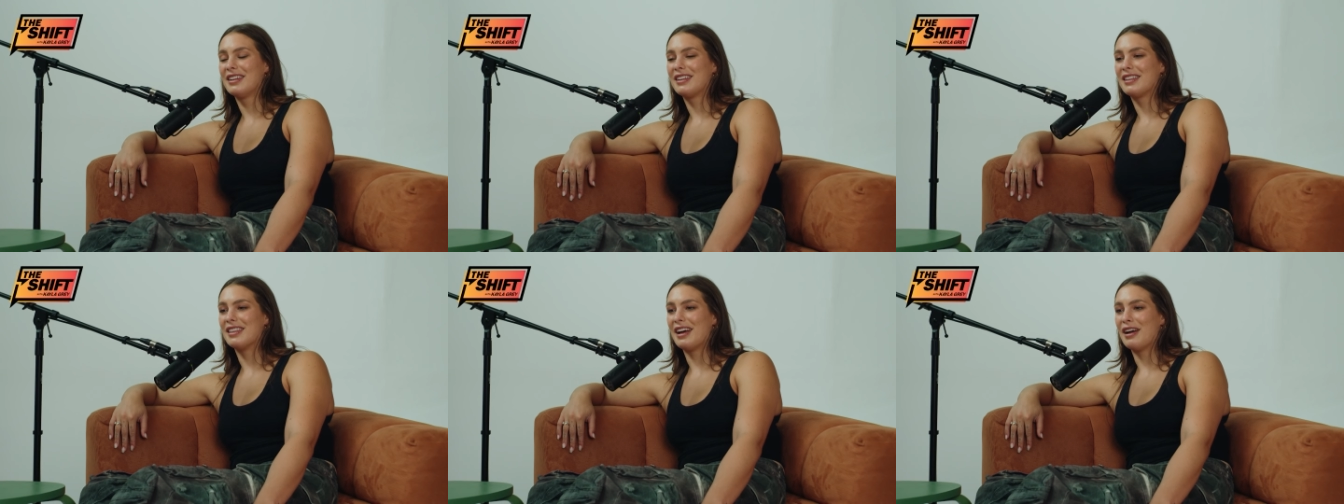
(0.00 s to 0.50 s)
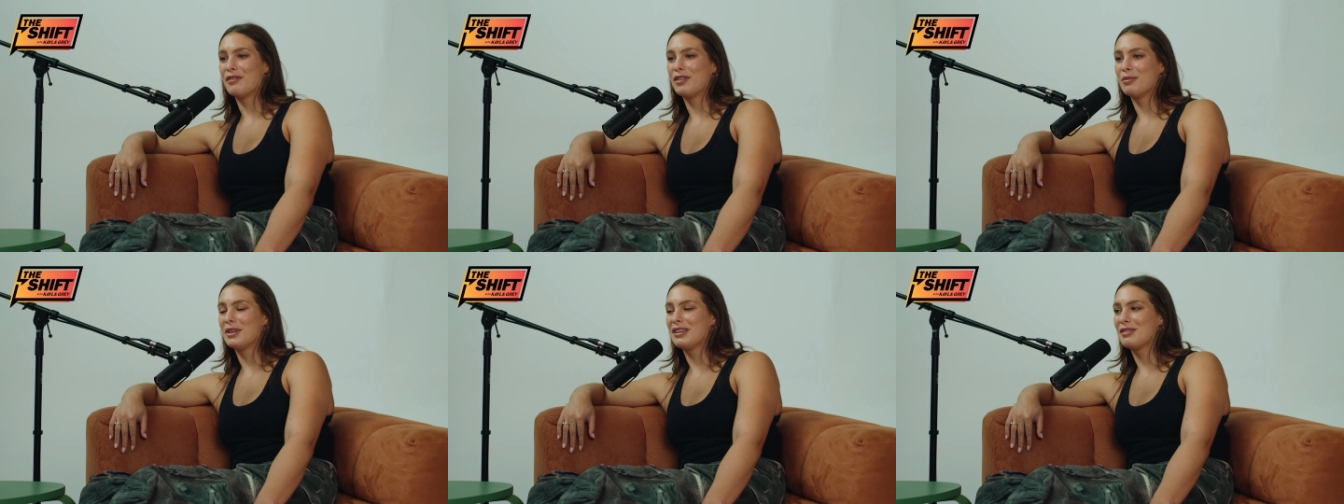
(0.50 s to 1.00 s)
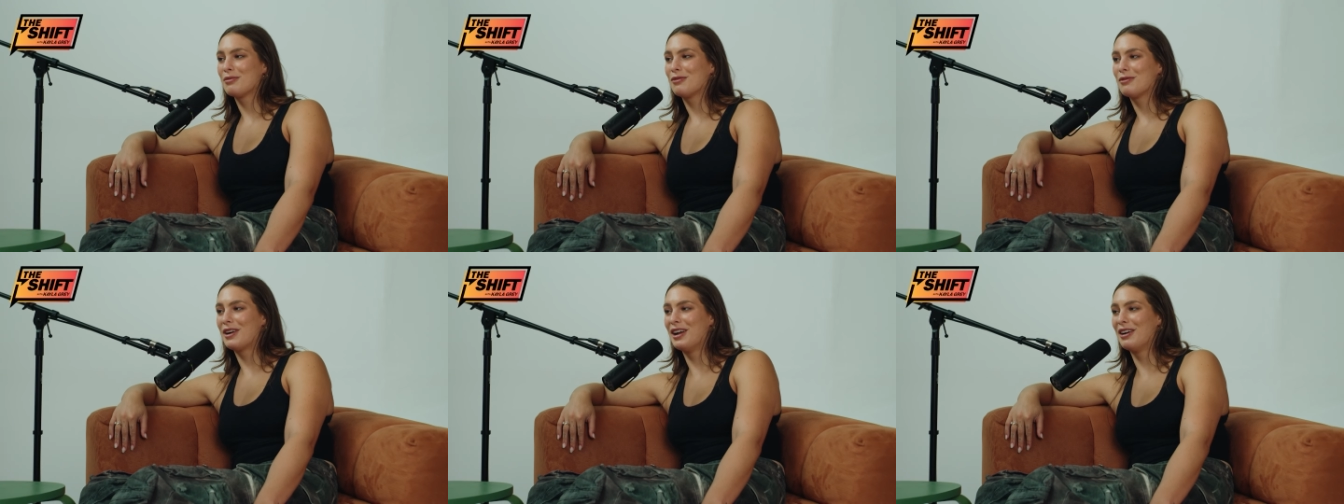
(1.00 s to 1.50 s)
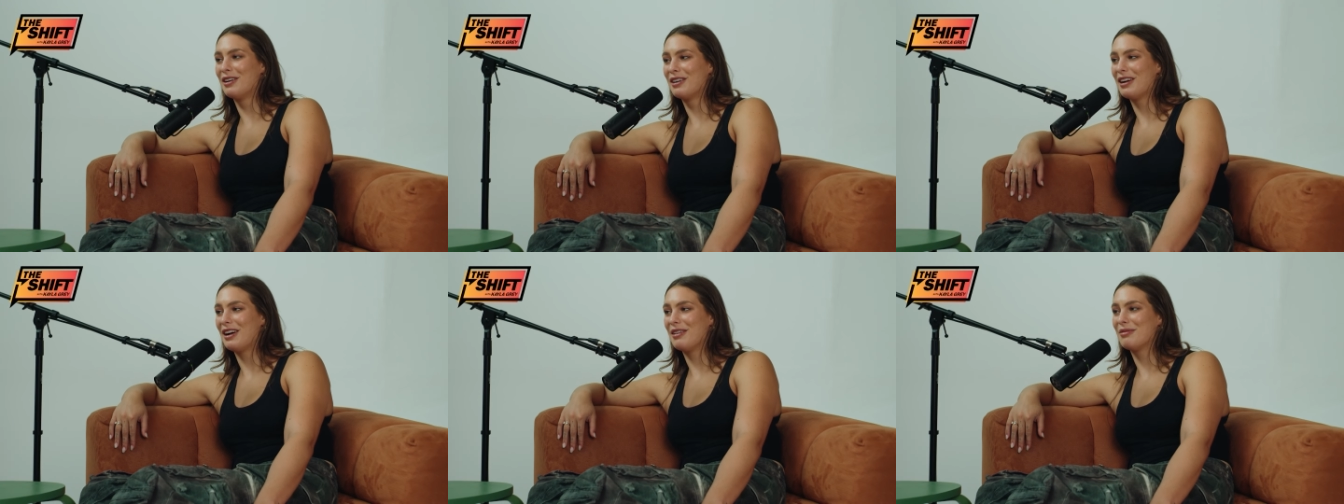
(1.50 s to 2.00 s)
that for me is where
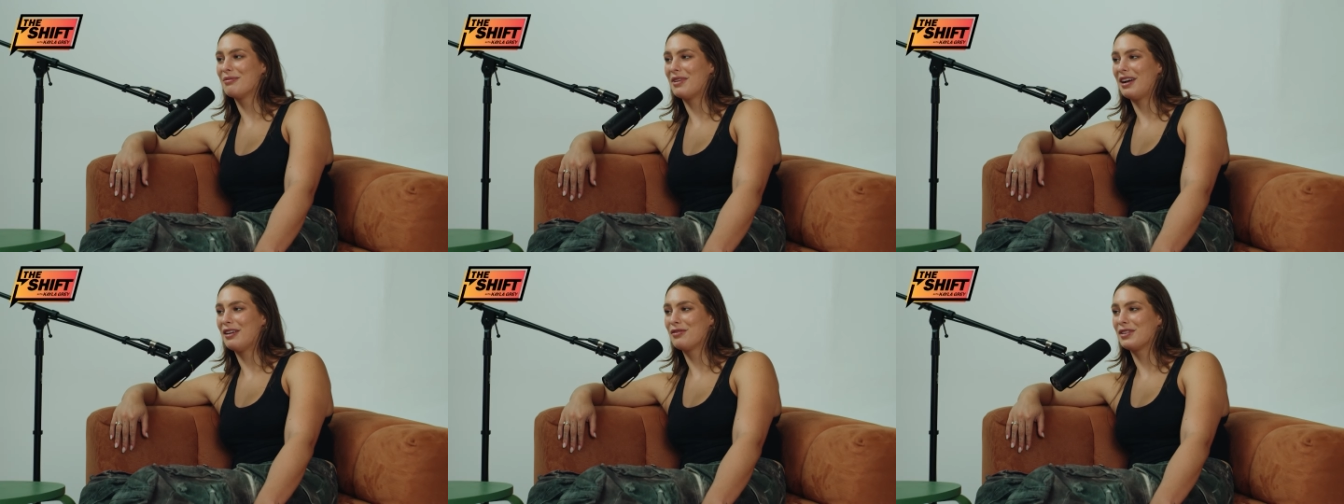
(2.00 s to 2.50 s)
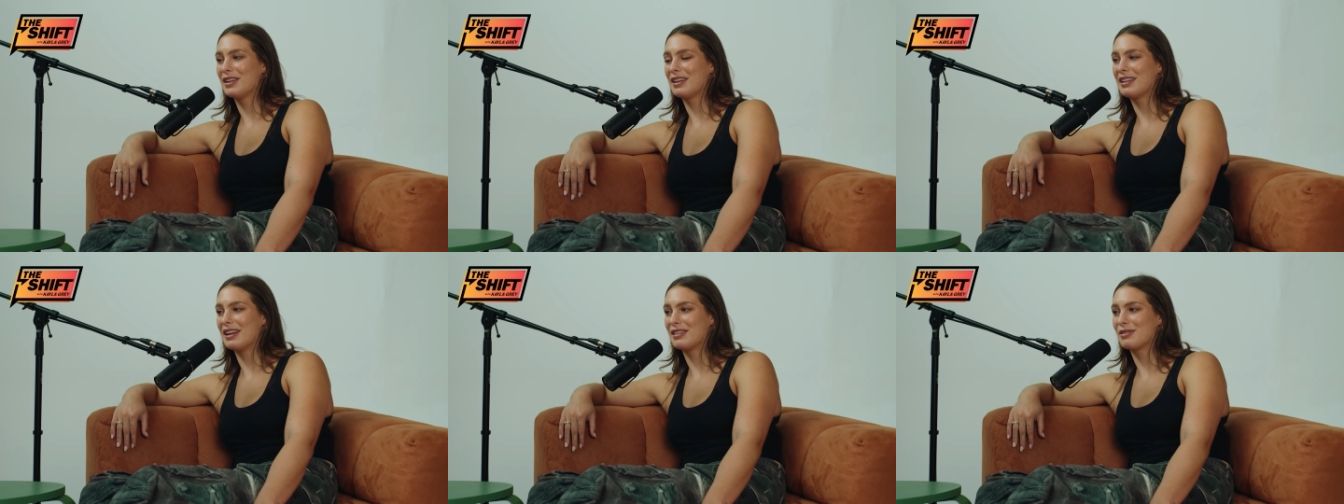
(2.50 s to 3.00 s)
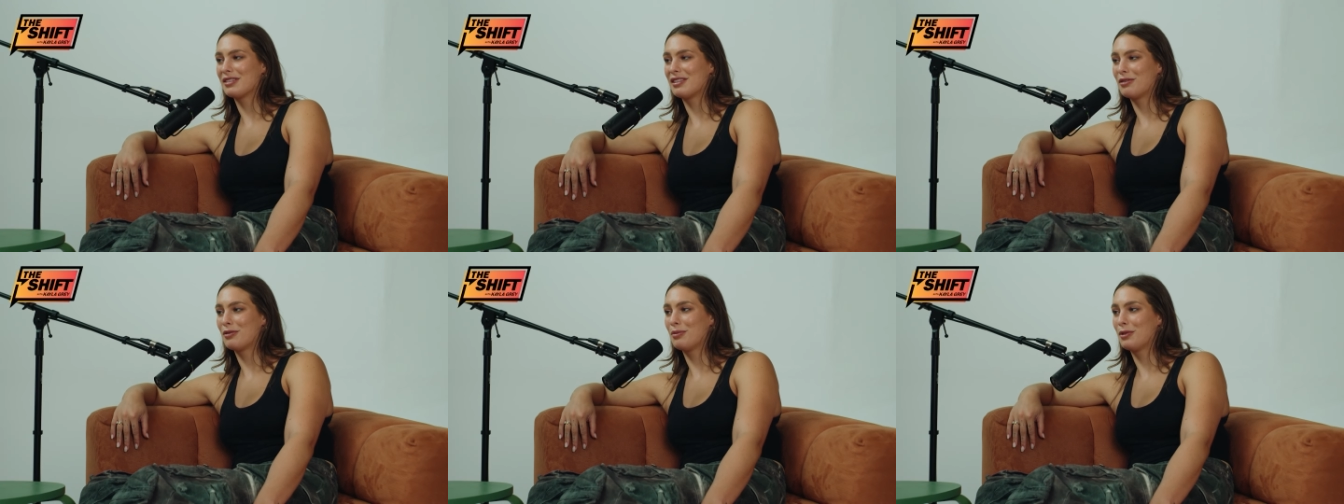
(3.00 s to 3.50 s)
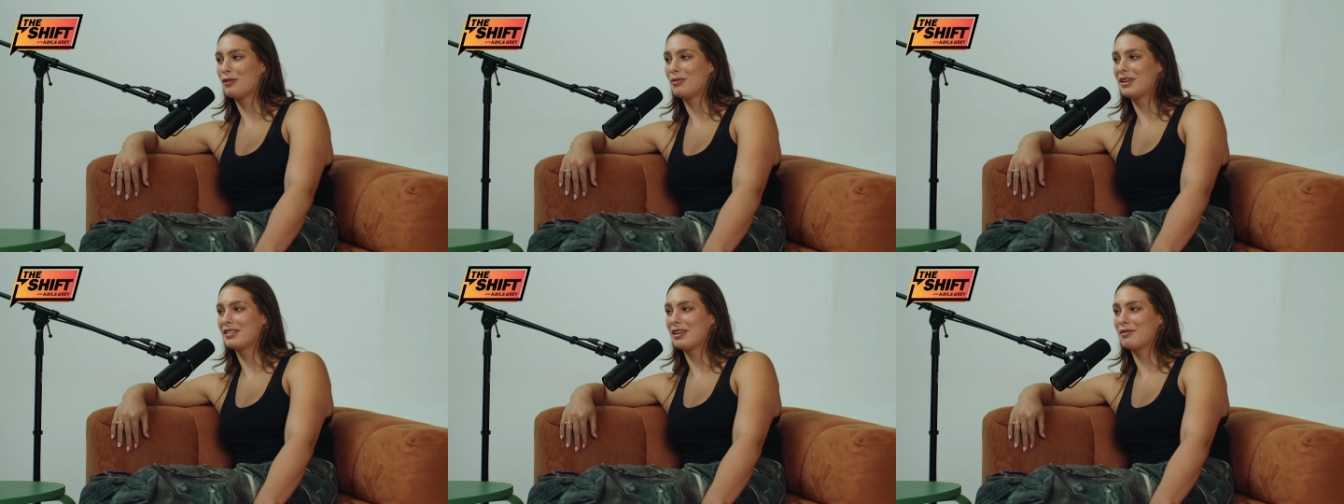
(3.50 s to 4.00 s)
I feel like that's where self-improvement
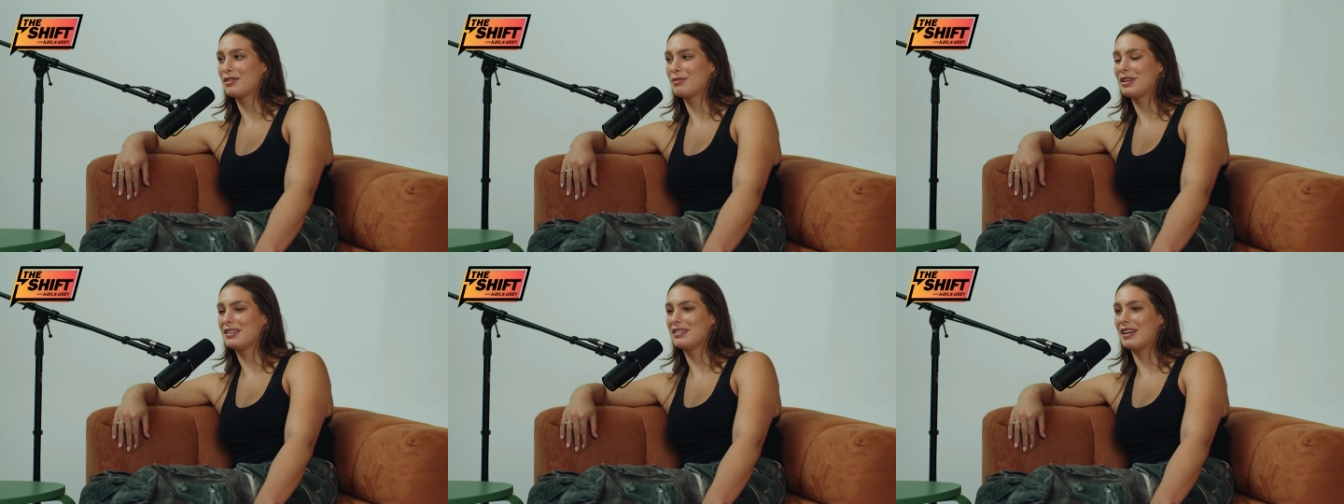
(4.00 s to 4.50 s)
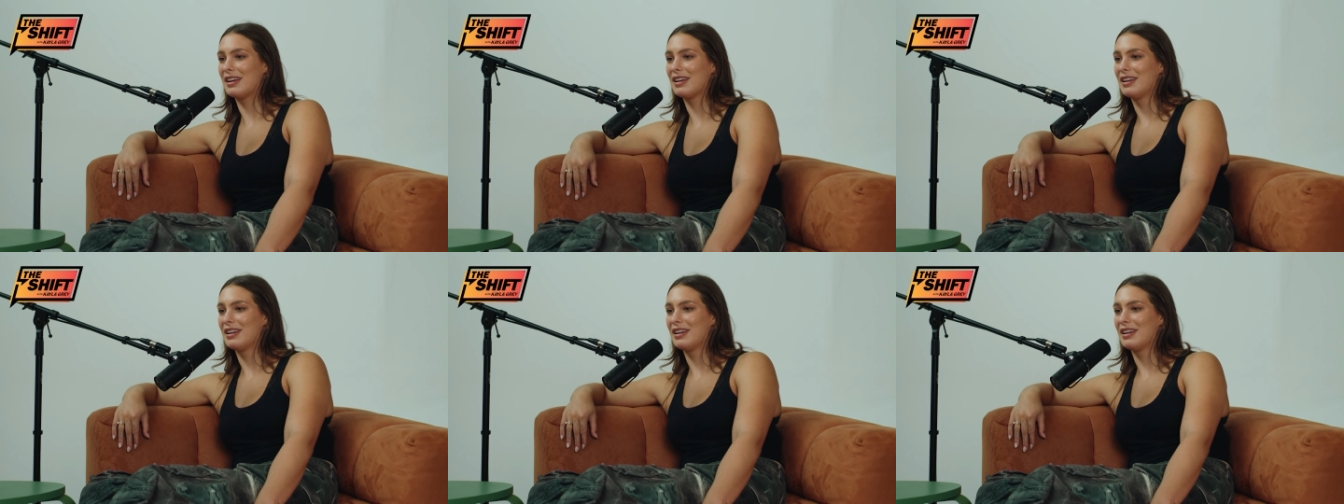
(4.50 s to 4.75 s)
has come for me, is like